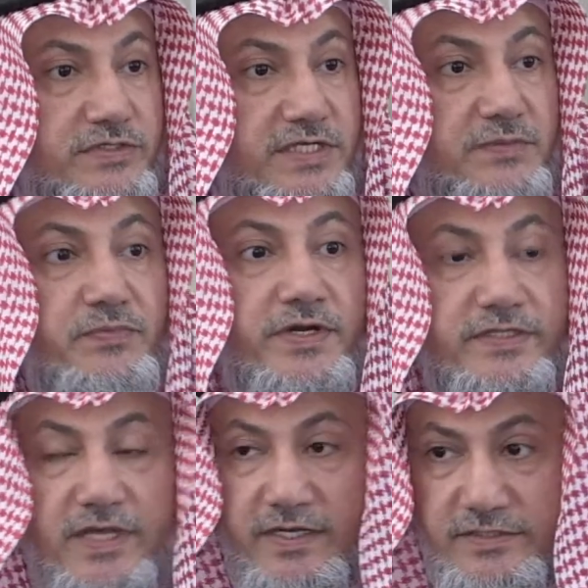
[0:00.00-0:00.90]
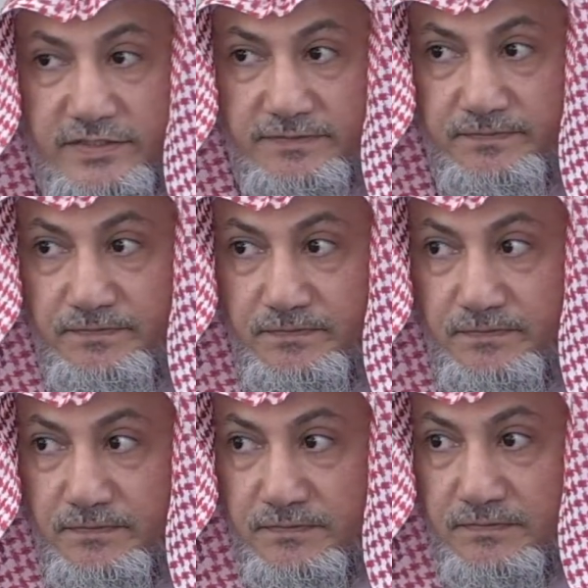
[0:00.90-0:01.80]
in paradise,
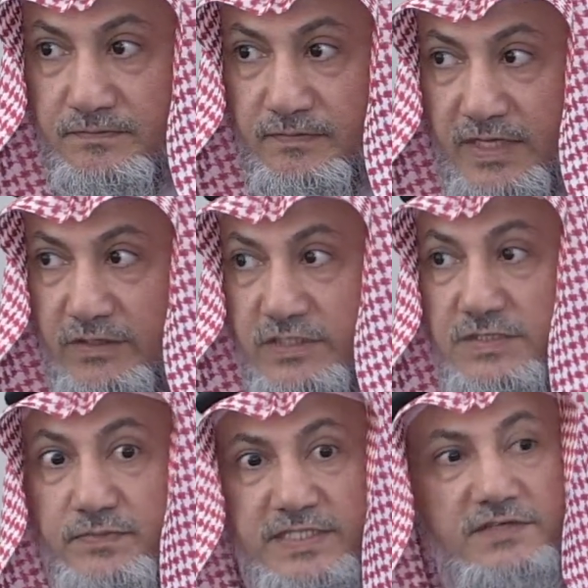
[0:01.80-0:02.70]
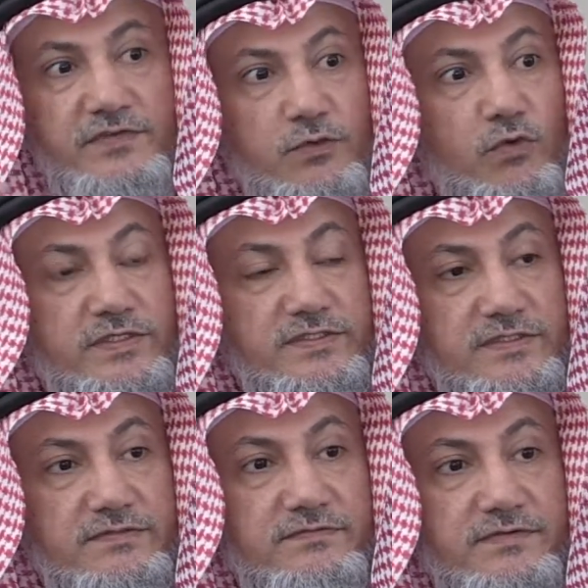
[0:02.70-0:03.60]
specific
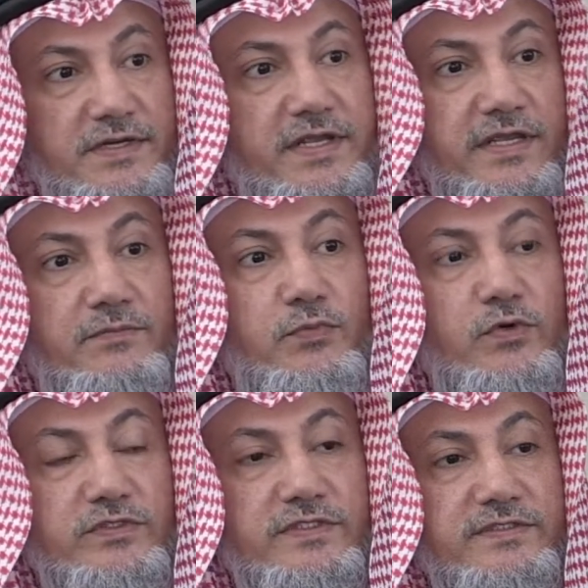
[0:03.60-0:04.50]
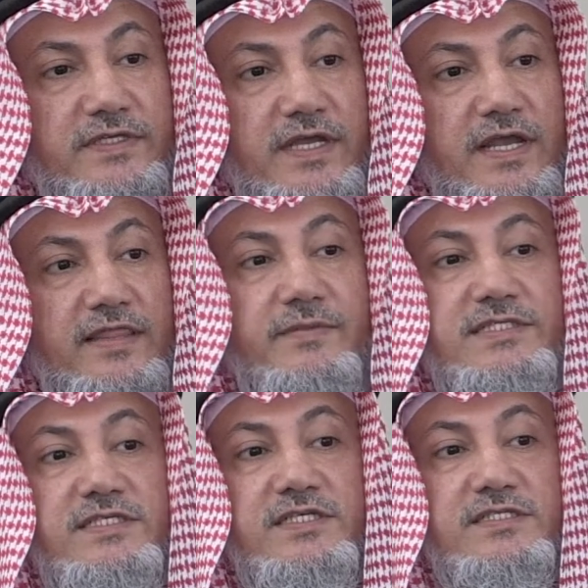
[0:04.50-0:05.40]
ones, very important. The
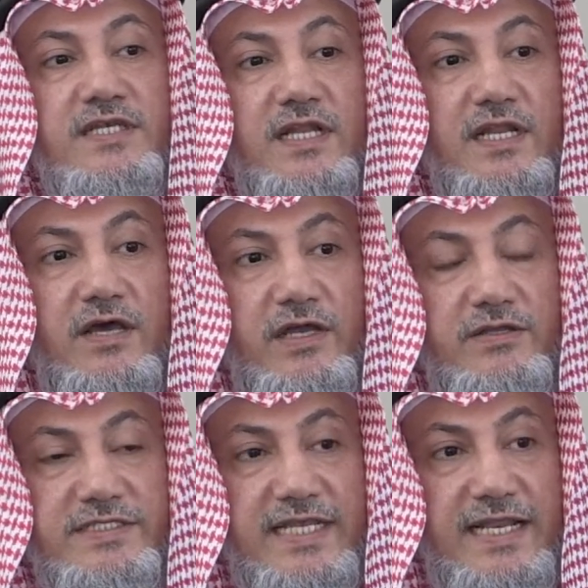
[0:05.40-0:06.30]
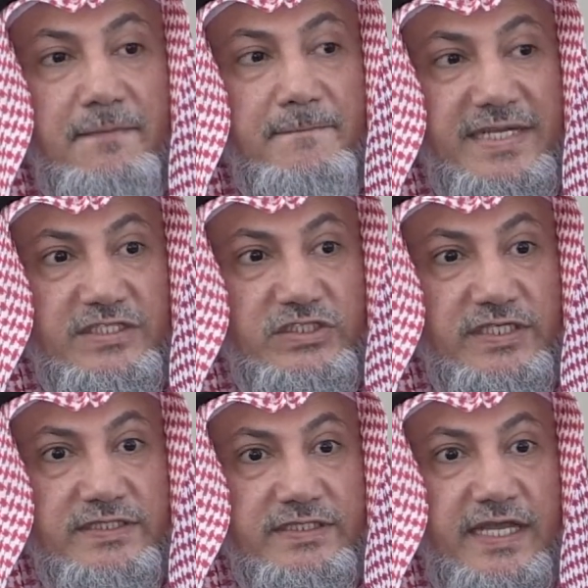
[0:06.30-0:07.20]
Messenger sallallahu alayhi wa sallam
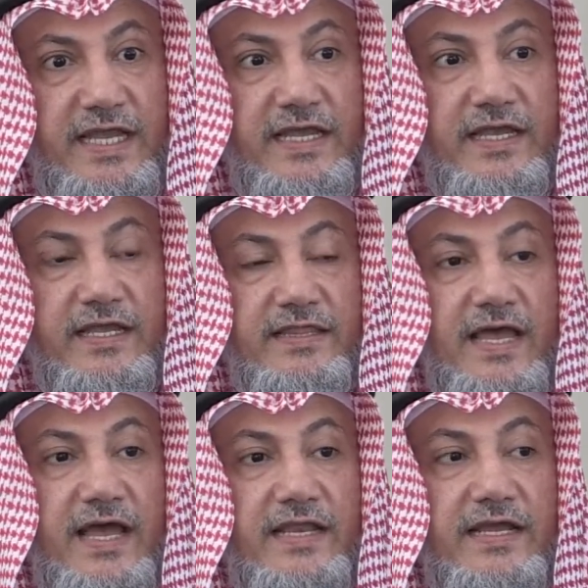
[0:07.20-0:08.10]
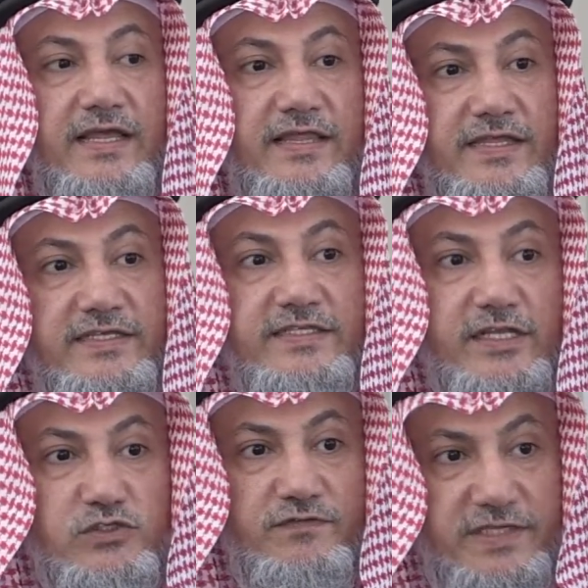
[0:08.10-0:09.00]
mentioned that the
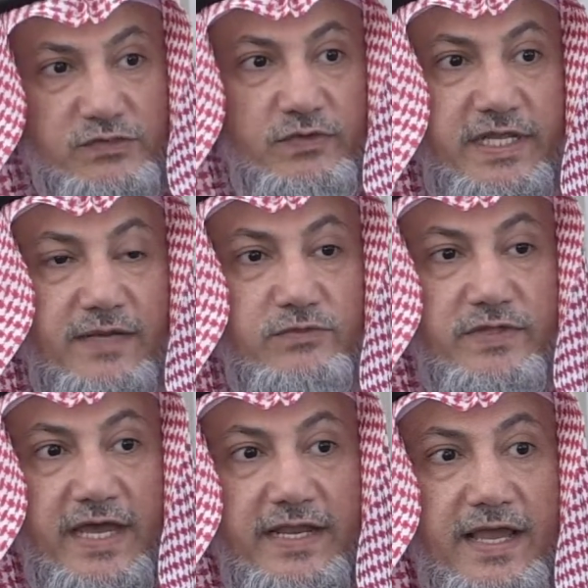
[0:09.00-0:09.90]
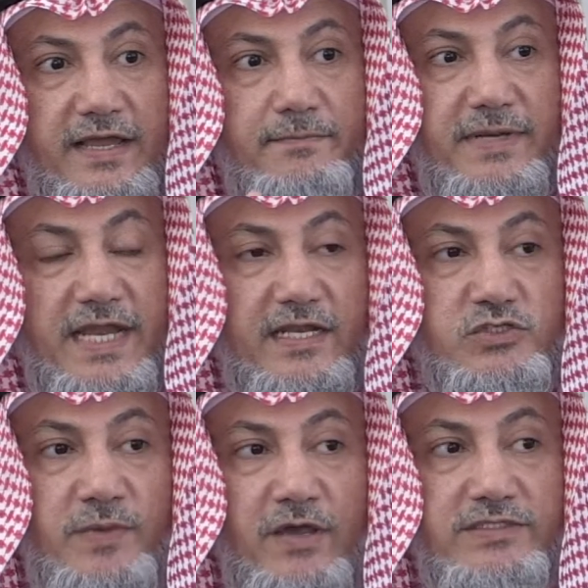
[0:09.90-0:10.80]
details of this, we'll come to that. But Allah
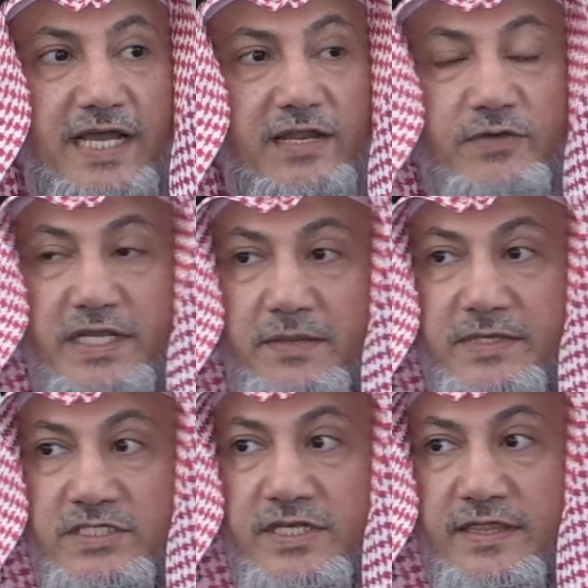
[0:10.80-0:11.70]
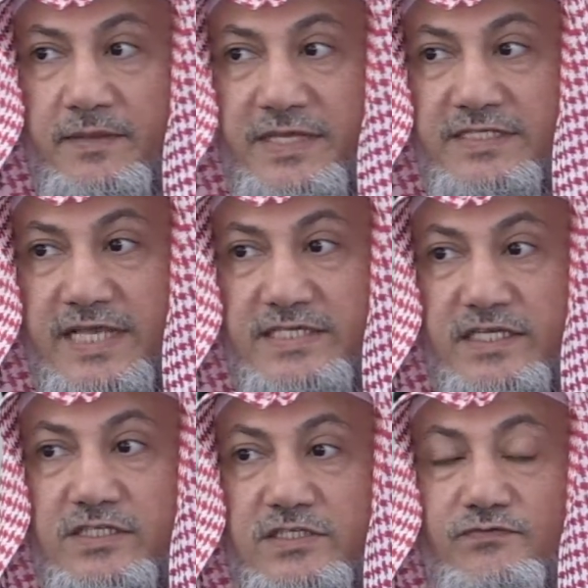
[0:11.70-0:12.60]
subhanahu wa ta'ala, when he mentioned them, he says
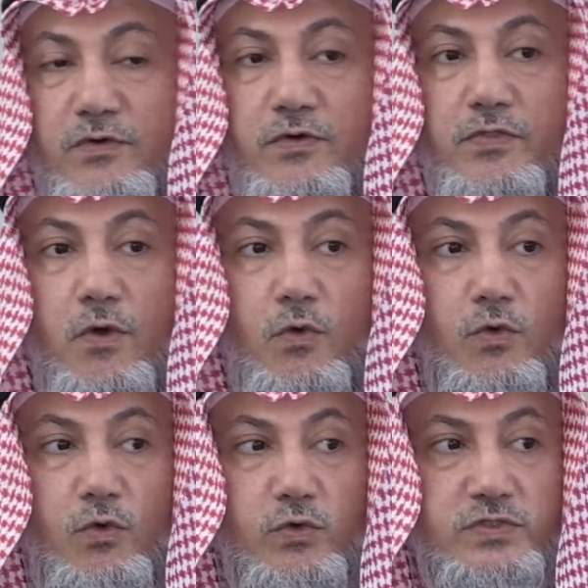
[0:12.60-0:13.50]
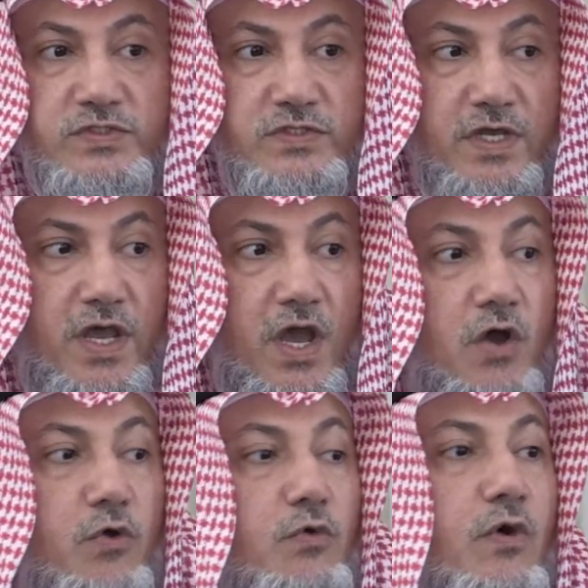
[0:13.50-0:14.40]
it is for those
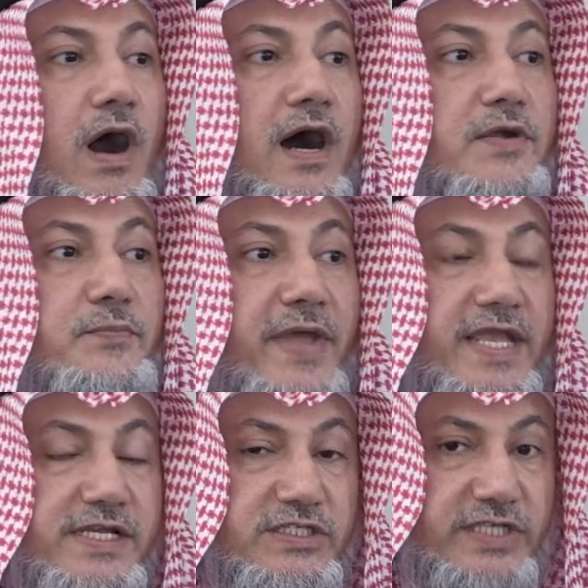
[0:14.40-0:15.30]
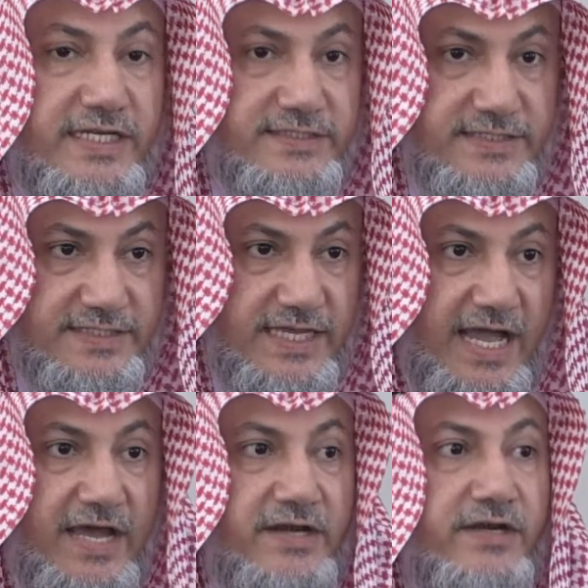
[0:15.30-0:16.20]
who are patient
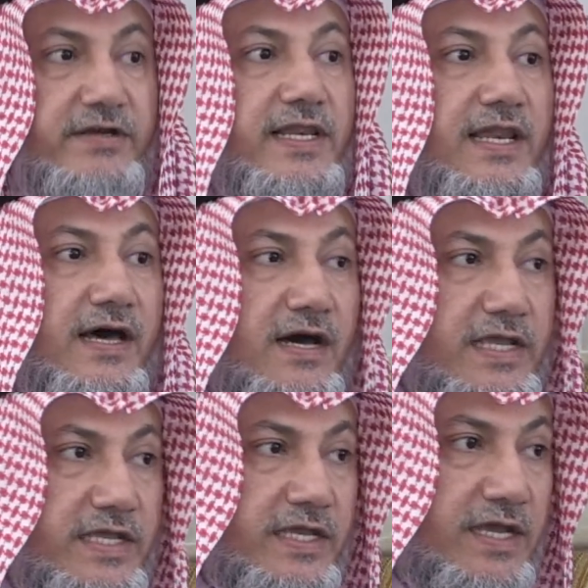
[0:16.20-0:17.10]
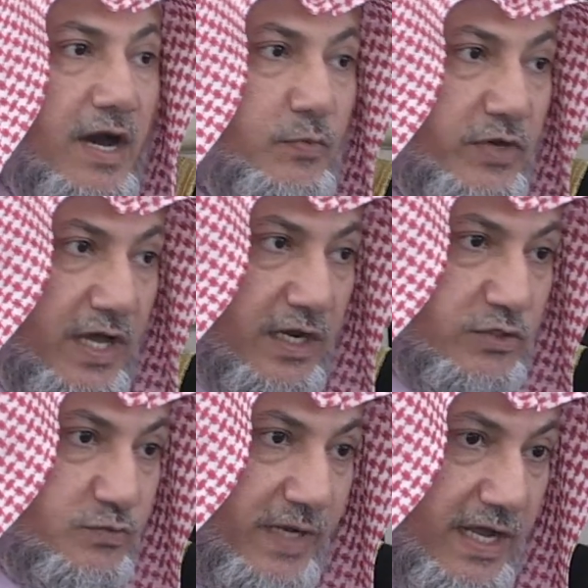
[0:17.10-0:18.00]
and relying upon
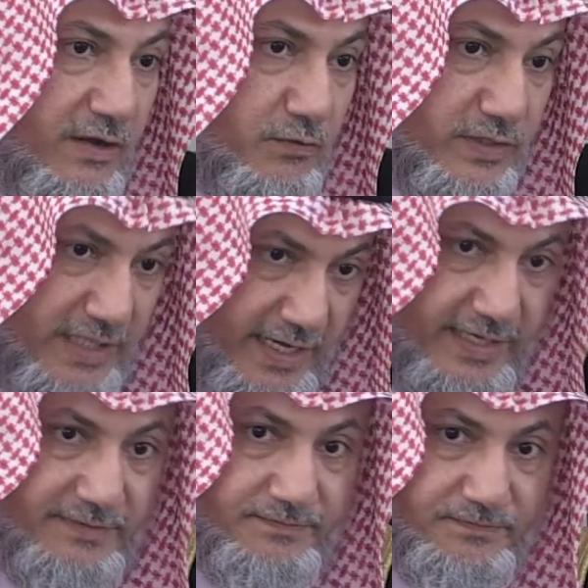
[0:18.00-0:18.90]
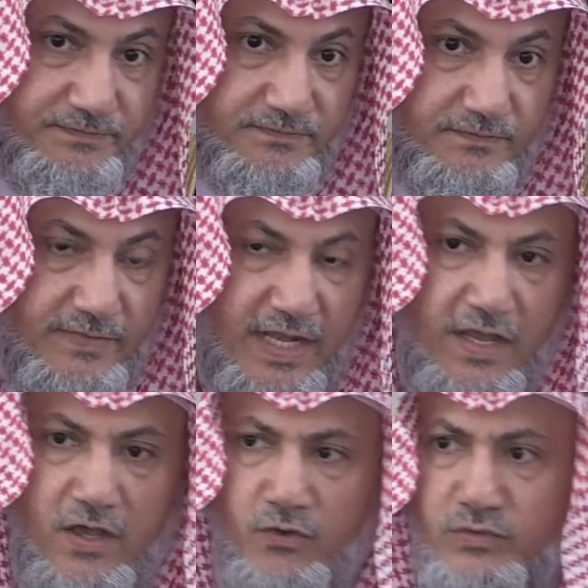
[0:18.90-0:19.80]
Allah subhanahu wa ta'ala.
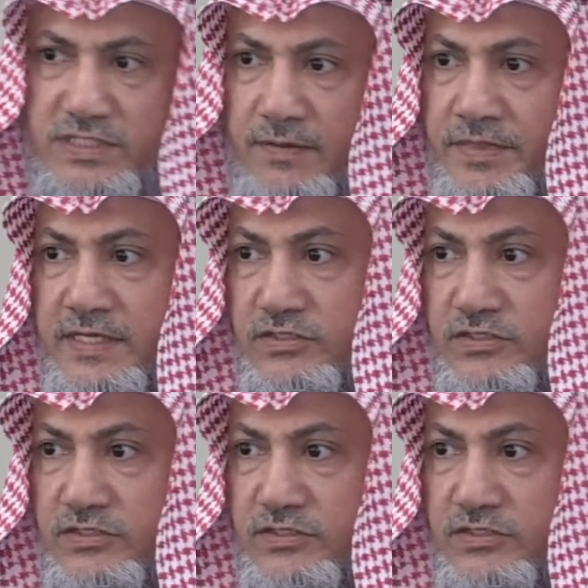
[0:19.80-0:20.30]
When something